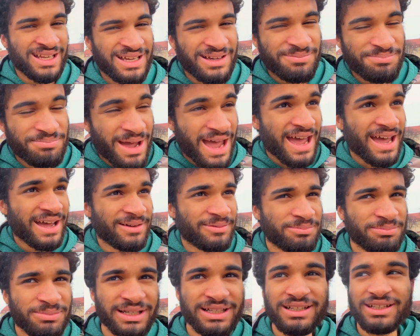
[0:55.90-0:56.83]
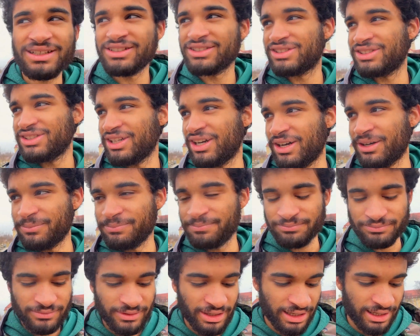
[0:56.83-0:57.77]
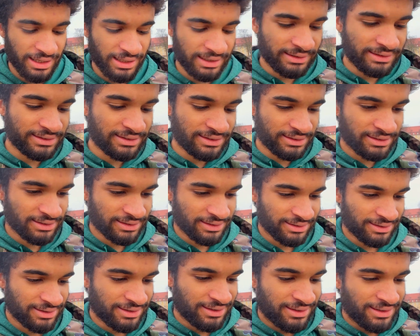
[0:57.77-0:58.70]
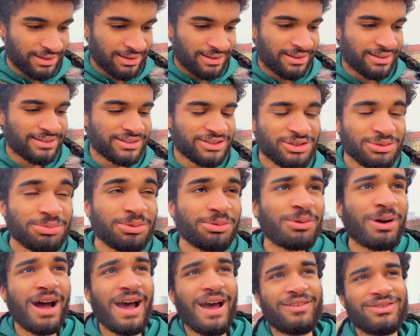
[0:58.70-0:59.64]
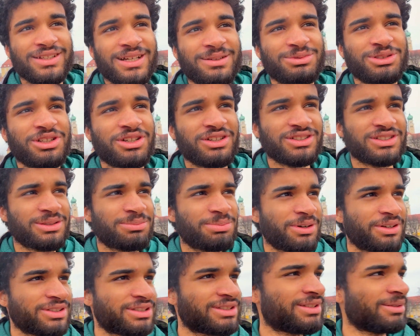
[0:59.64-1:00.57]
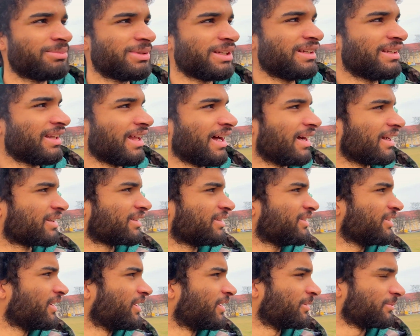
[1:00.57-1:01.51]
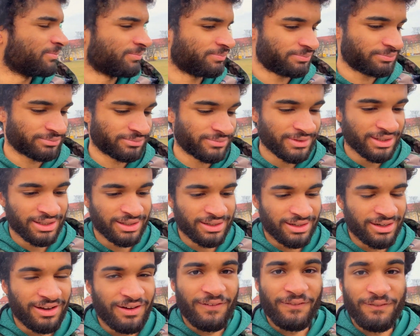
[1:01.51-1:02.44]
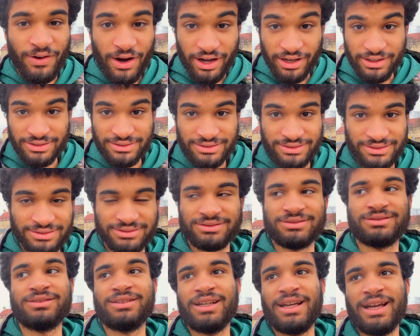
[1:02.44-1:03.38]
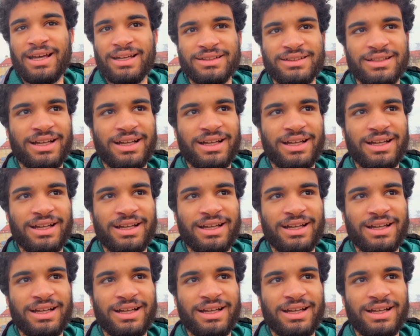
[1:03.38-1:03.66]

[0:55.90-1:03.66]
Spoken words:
meh, because, it's the Super Bowl halftime show is supposed to be like, fun and